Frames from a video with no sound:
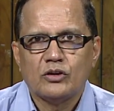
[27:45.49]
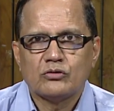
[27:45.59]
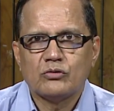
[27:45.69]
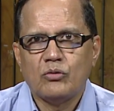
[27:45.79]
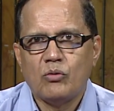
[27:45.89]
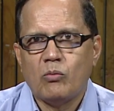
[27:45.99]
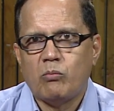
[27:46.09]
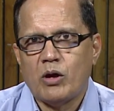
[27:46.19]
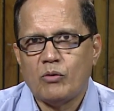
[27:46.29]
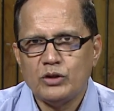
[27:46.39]
So,
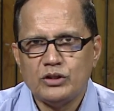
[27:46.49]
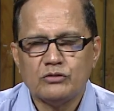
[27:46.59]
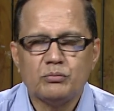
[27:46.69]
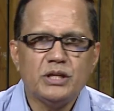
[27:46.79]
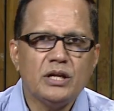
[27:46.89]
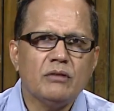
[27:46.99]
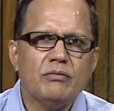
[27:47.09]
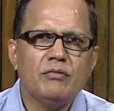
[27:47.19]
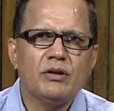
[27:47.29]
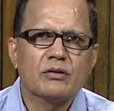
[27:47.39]
with this meaning
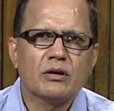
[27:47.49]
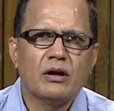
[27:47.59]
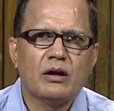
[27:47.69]
we will